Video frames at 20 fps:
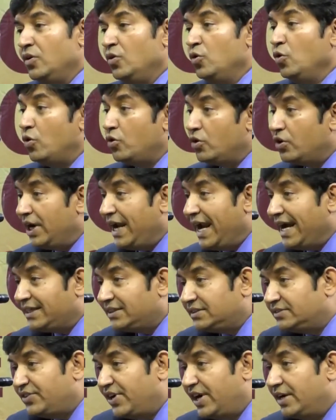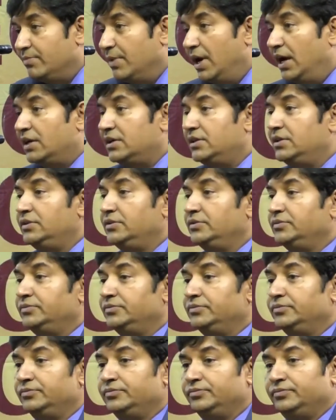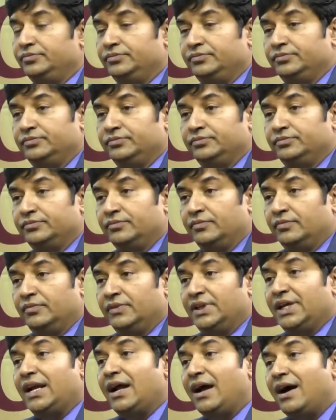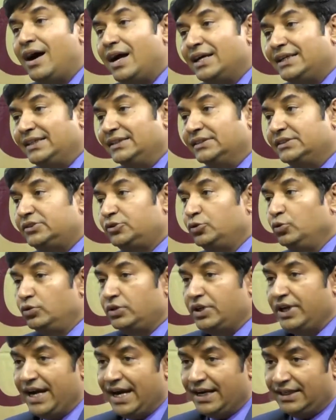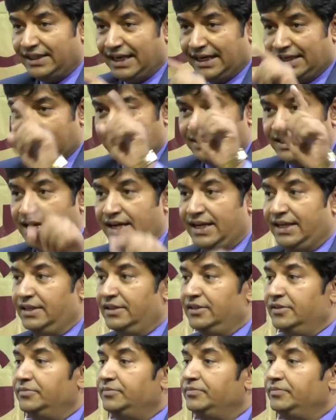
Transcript: who create trademark. There are artists who create that design,